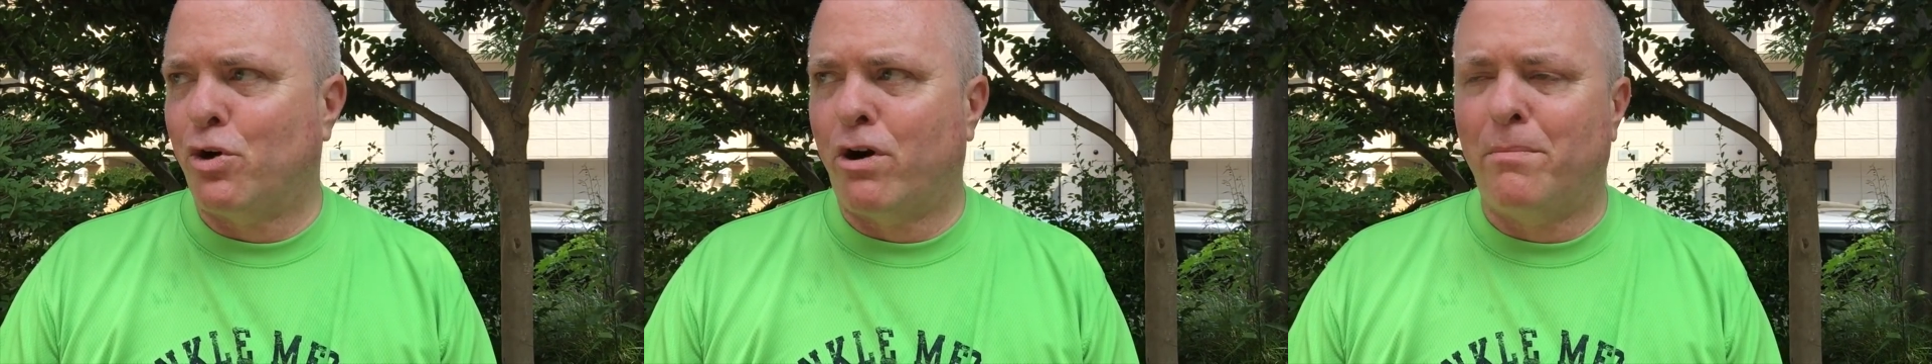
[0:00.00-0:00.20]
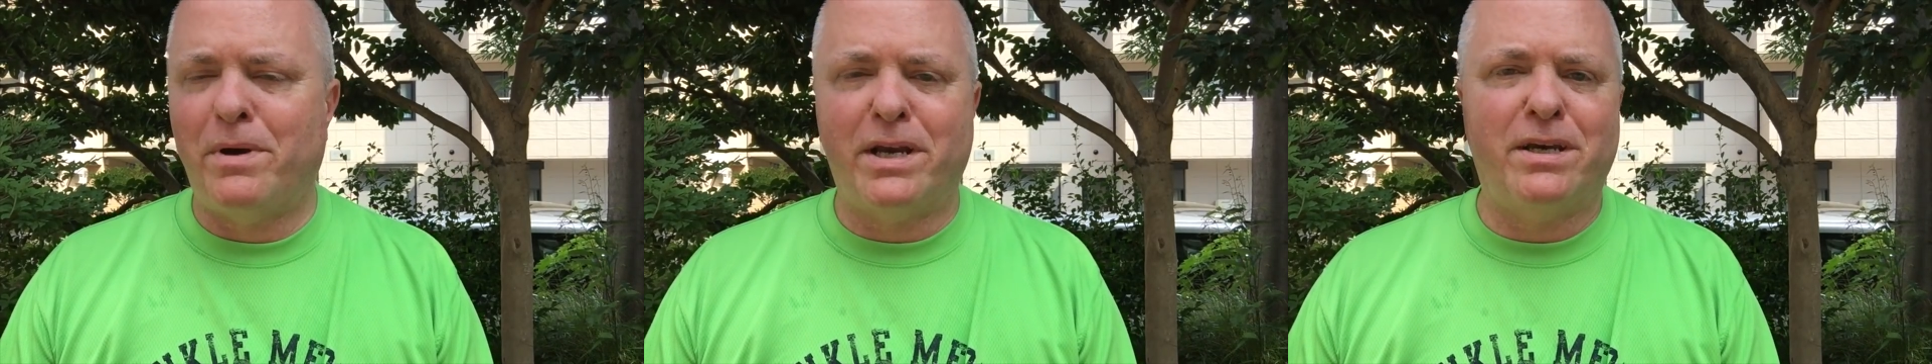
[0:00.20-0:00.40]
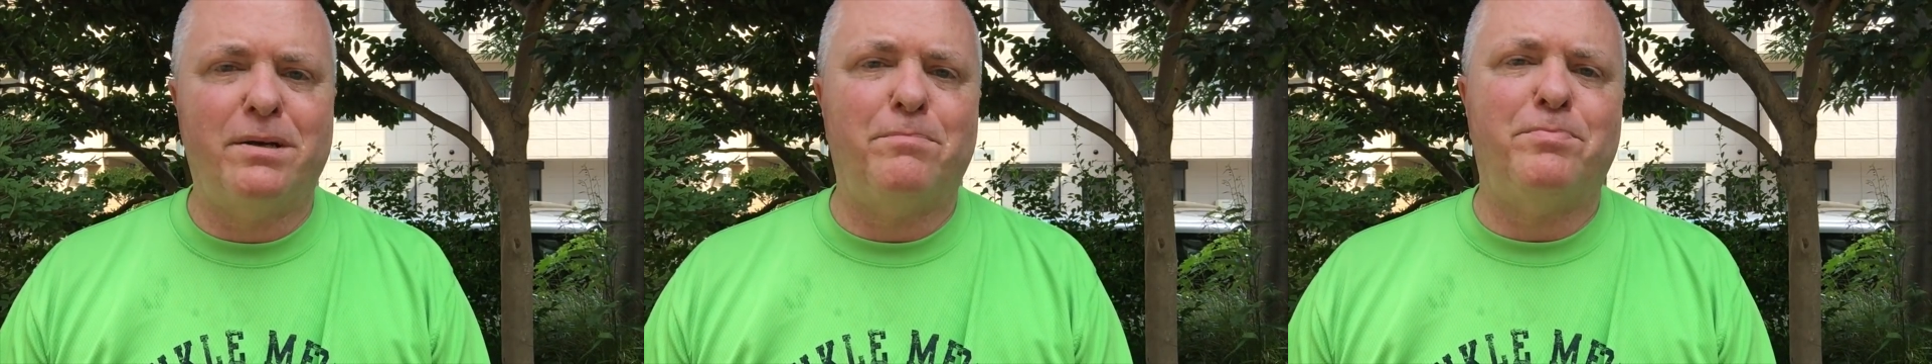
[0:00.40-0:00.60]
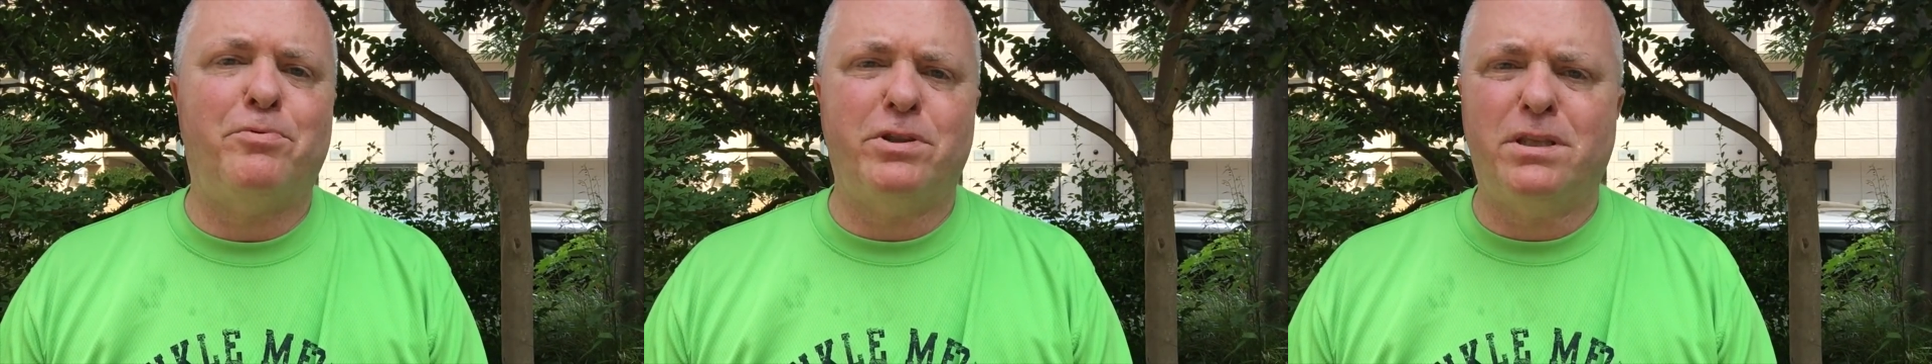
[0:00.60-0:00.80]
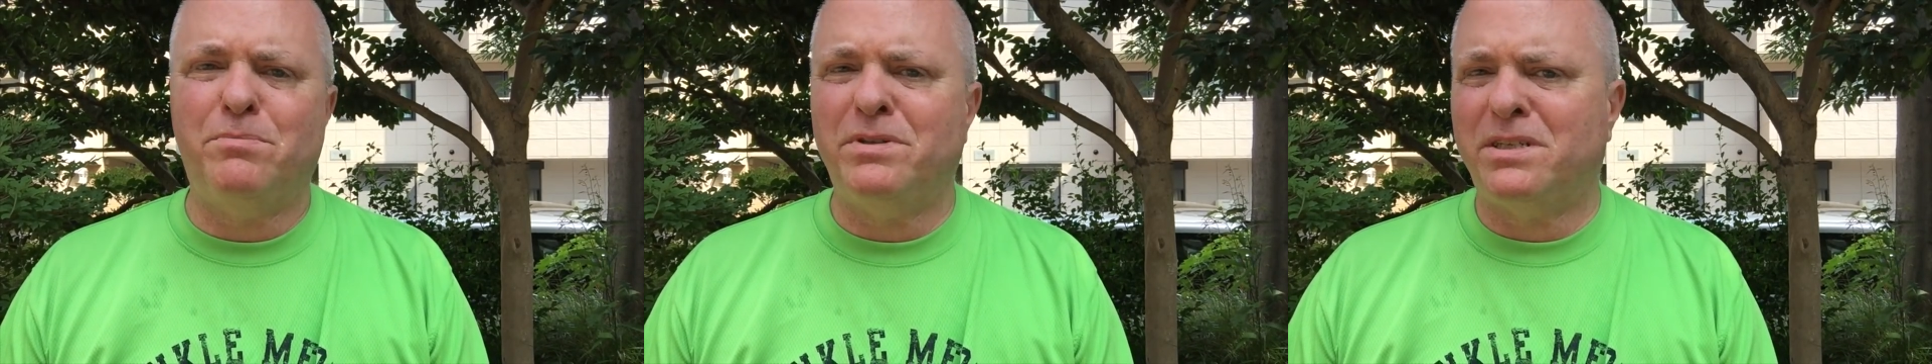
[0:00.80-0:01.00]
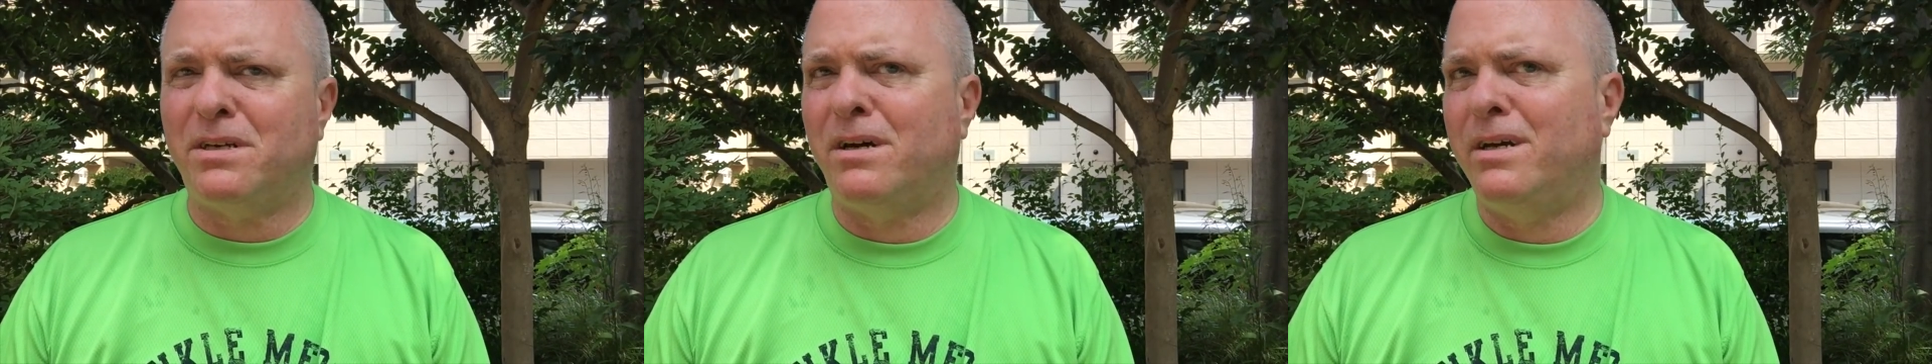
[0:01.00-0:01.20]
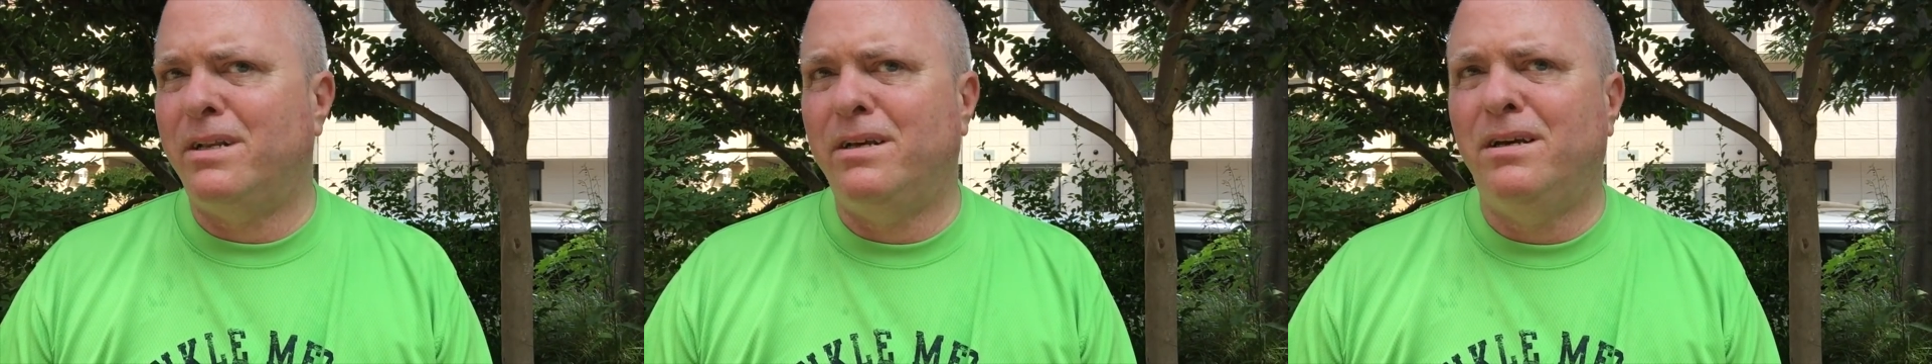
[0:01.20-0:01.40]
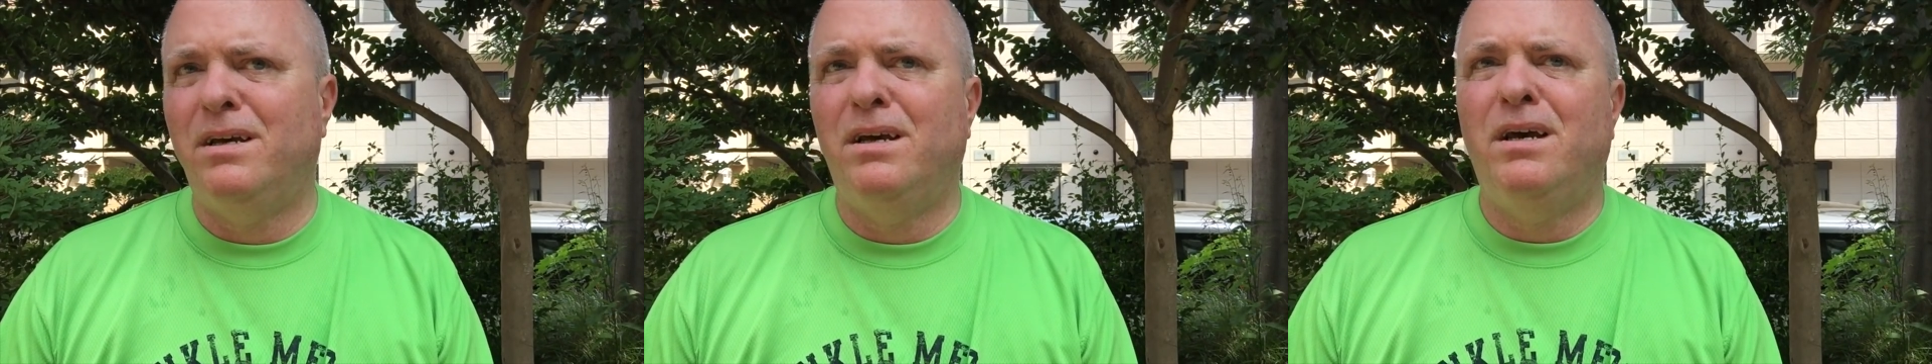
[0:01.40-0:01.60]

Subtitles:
or am I going to put them aside